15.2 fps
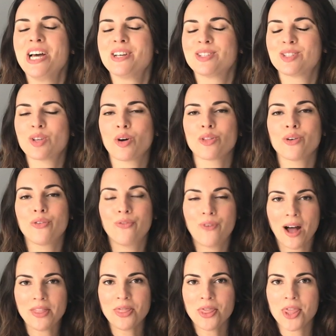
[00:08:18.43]
So the
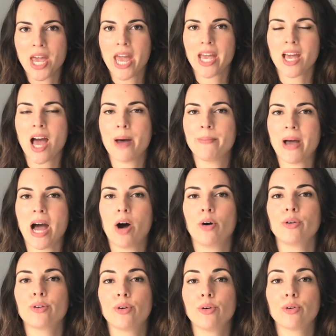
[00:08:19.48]
fun thing
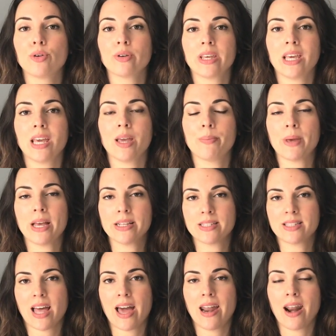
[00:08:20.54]
about Google Keep
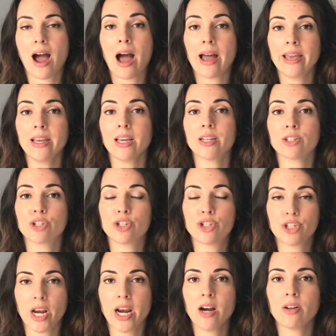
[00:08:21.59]
is that I can
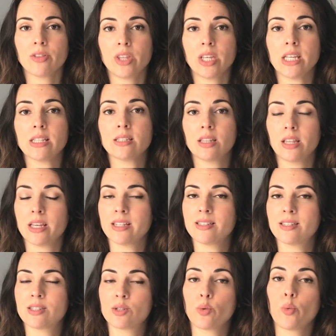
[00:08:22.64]
share these
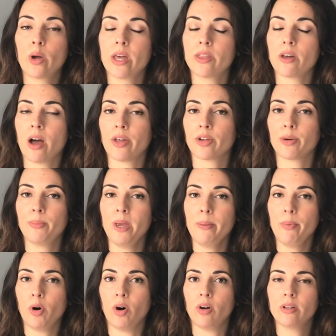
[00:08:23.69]
lists with other
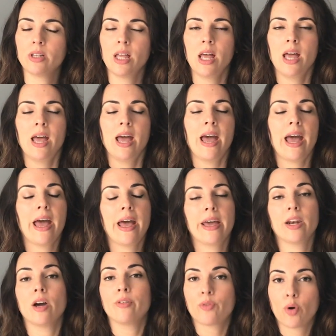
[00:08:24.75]
people.
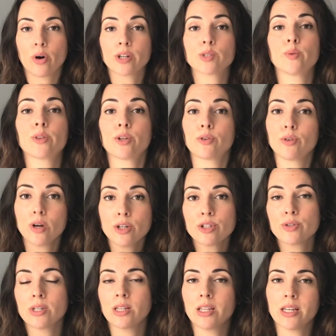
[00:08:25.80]
And of course, with the
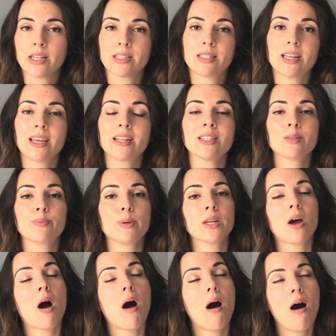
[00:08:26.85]
grocery list, it has
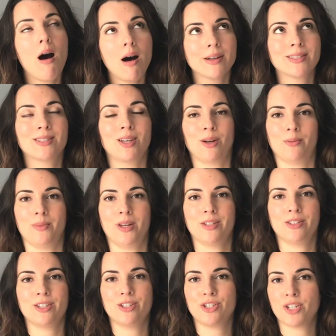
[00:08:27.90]
been awesome
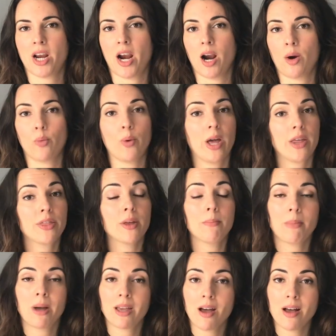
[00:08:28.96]
to share with
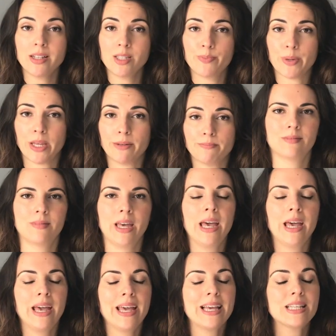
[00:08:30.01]
my husband.
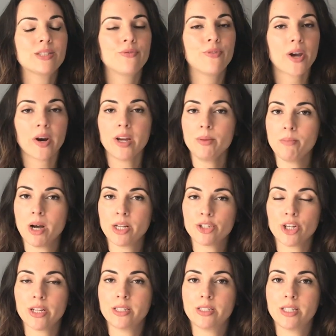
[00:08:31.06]
He's very
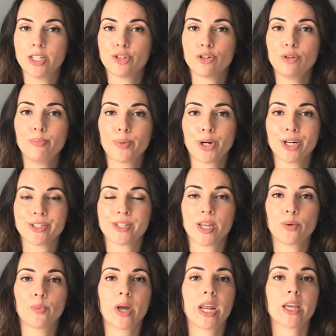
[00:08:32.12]
much a digital
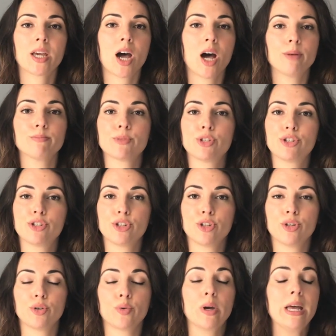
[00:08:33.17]
person when it comes
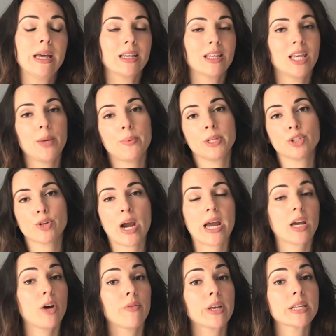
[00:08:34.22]
to keeping
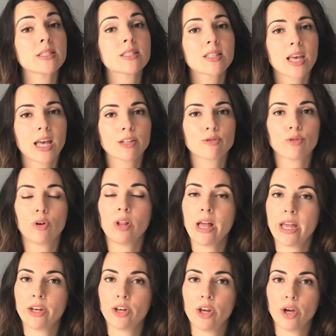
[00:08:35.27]
track of his schedule
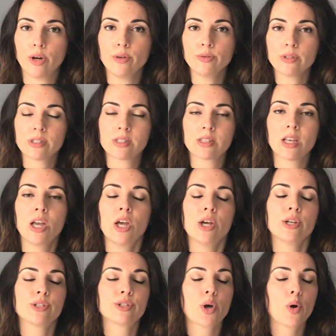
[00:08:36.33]
and notes.
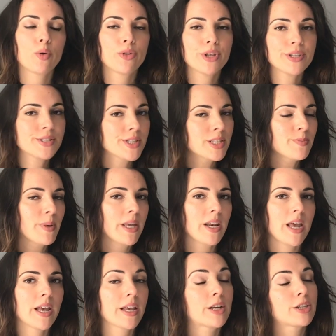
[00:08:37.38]
So this has been
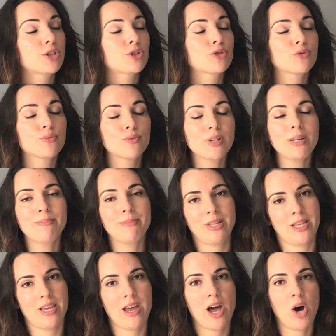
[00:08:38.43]

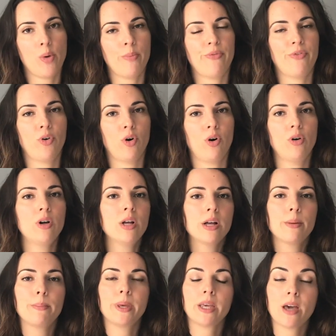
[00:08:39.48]
extremely helpful
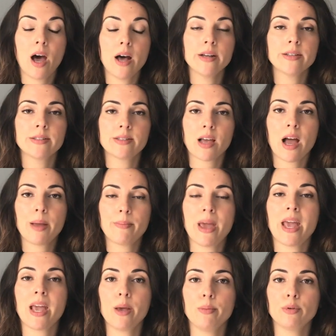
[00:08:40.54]
because I'm
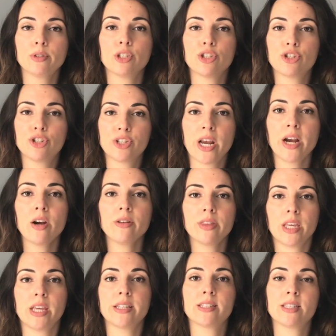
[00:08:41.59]
able to share
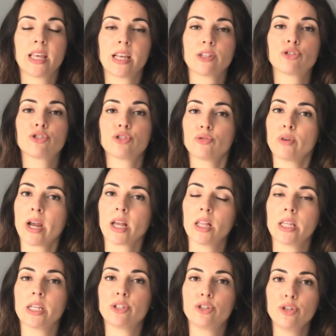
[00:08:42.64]
these things
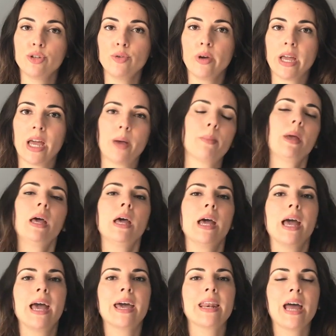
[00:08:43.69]
directly to him.
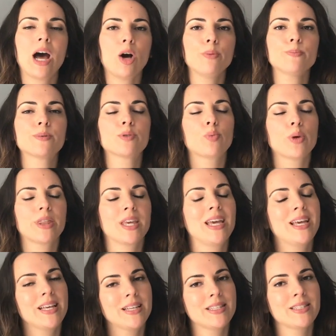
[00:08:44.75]
It helps with
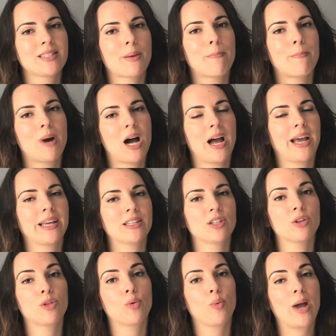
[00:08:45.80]
his mind,
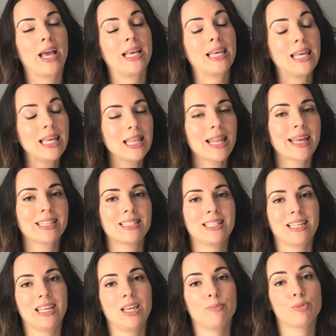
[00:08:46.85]
the way he likes
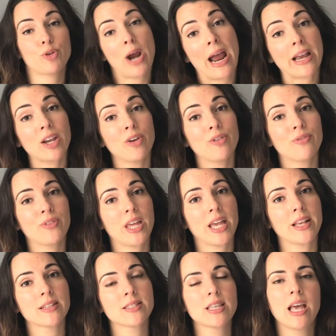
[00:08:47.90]
to keep track of
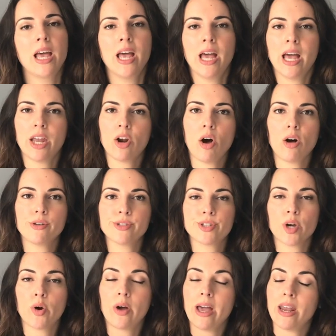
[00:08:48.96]
things. And
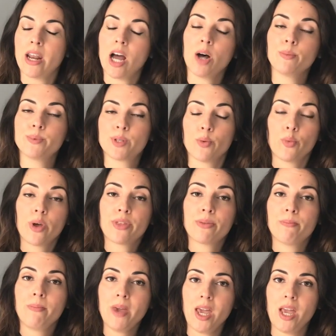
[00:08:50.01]
also it helps with
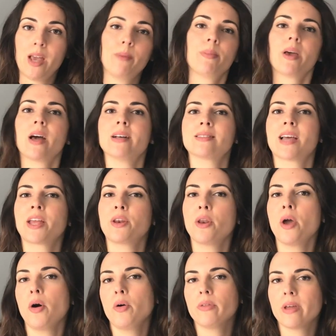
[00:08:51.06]
me because I
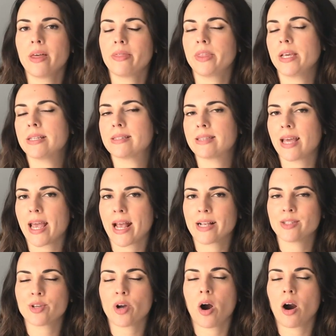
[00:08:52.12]
know that these
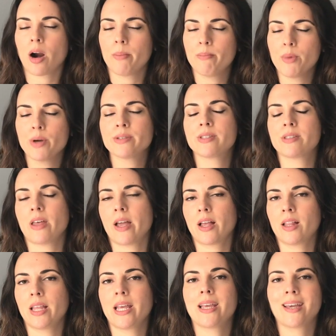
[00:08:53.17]
things are most
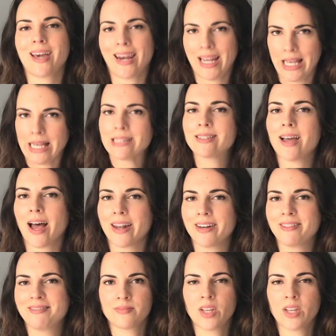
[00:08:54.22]
likely gonna get done.